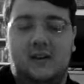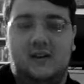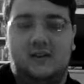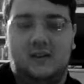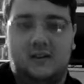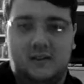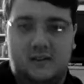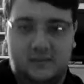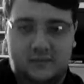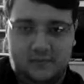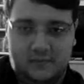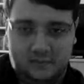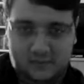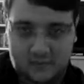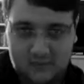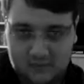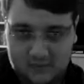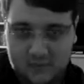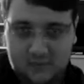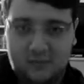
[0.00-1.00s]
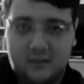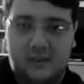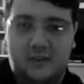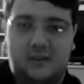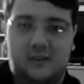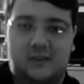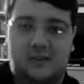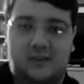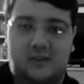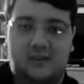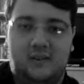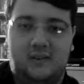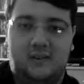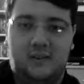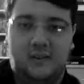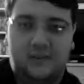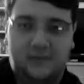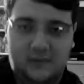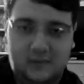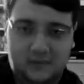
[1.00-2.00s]
the movie was
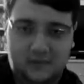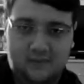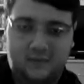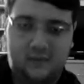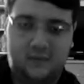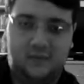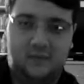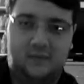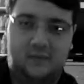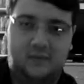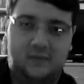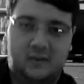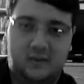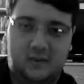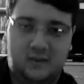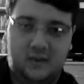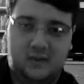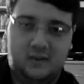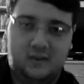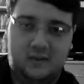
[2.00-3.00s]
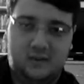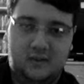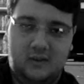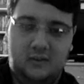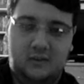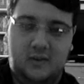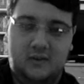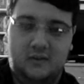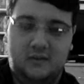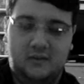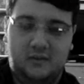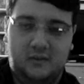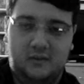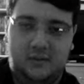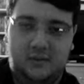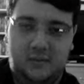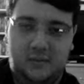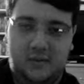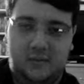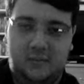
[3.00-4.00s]
so faithful to the original
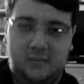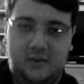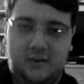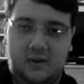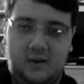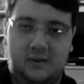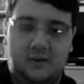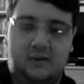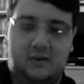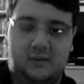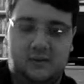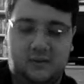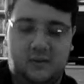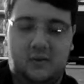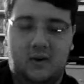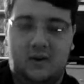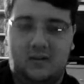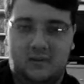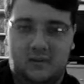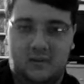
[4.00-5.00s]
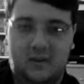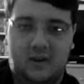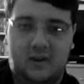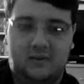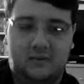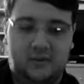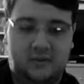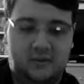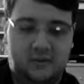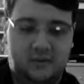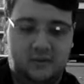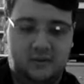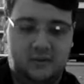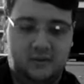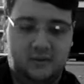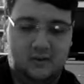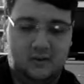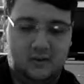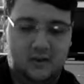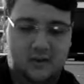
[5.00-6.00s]
source material, the graphic novels.
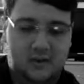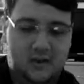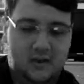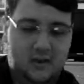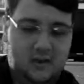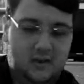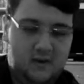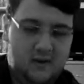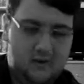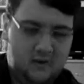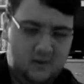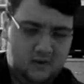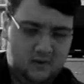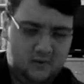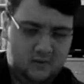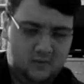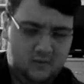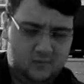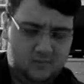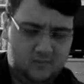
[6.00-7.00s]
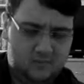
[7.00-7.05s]
Now,